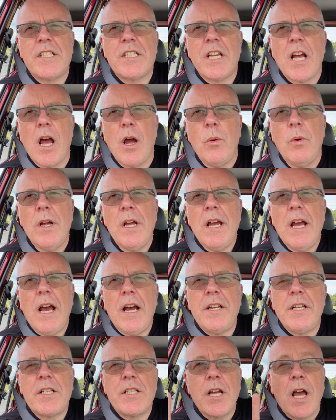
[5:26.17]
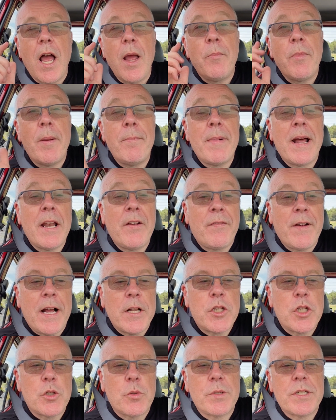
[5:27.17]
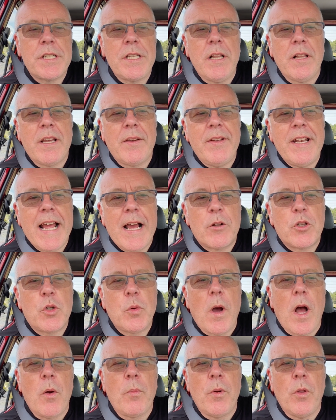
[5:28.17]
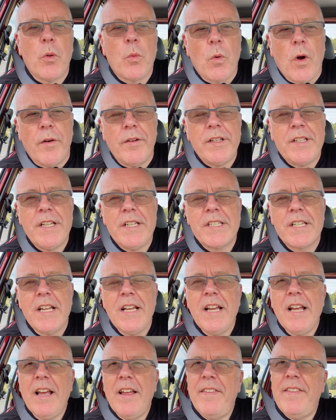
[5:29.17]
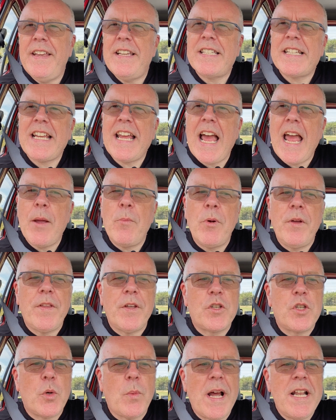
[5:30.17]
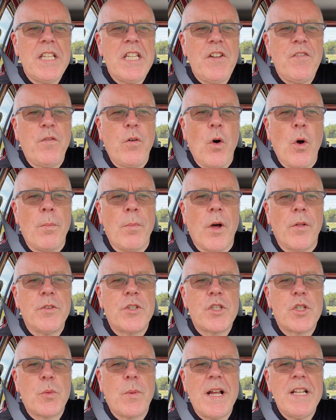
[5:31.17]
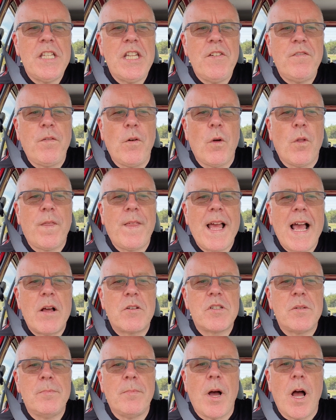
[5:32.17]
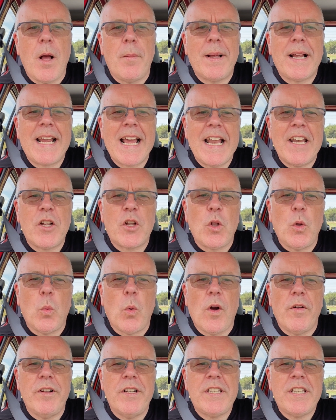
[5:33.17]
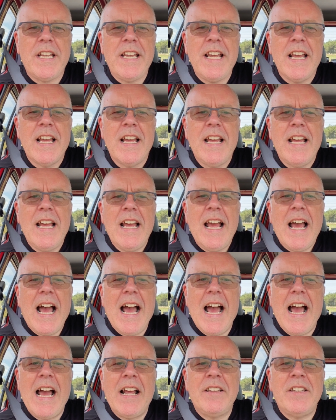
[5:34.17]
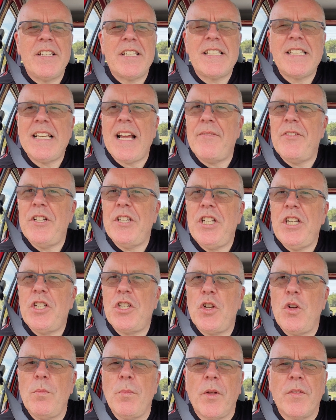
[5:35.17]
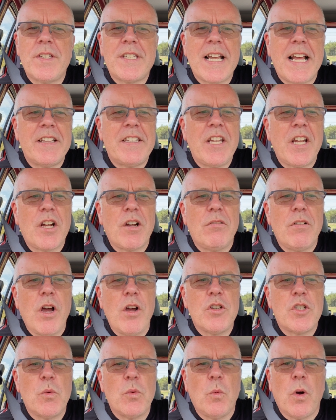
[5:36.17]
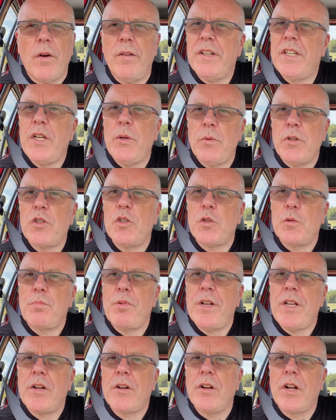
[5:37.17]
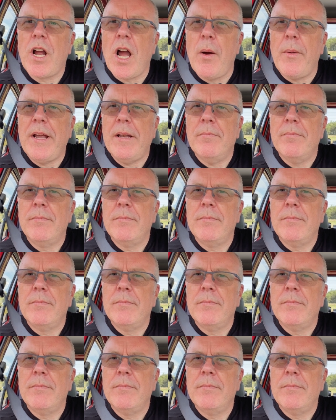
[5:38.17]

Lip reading: So at a time when manufacturers were still giving out 12-month warranties, this came with a 24 months, 24,000 mile mechanical warranty and a 72 months anti-corrosion warranty, which was pretty good going.